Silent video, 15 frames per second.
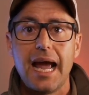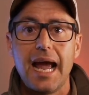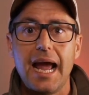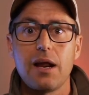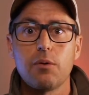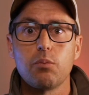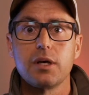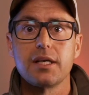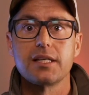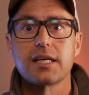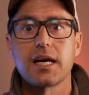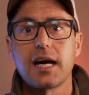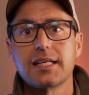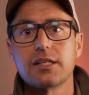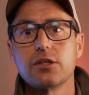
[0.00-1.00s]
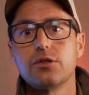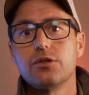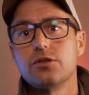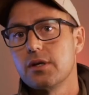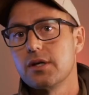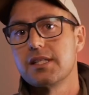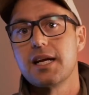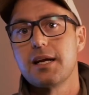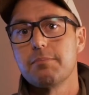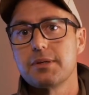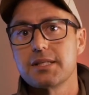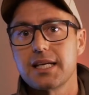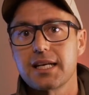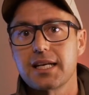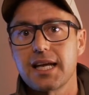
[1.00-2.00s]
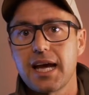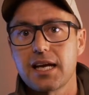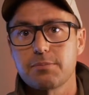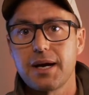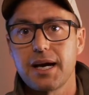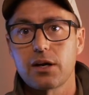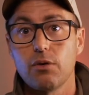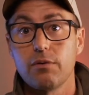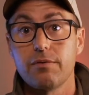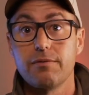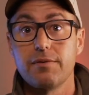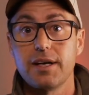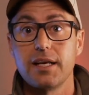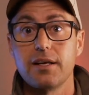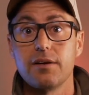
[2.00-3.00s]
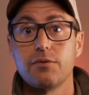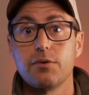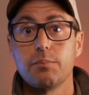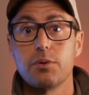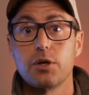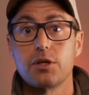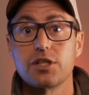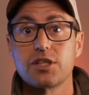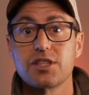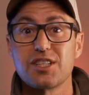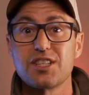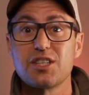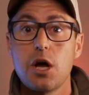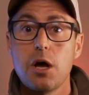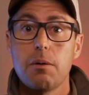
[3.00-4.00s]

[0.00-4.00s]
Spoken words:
and will entitle you to a 10% cashback off of any of your purchases,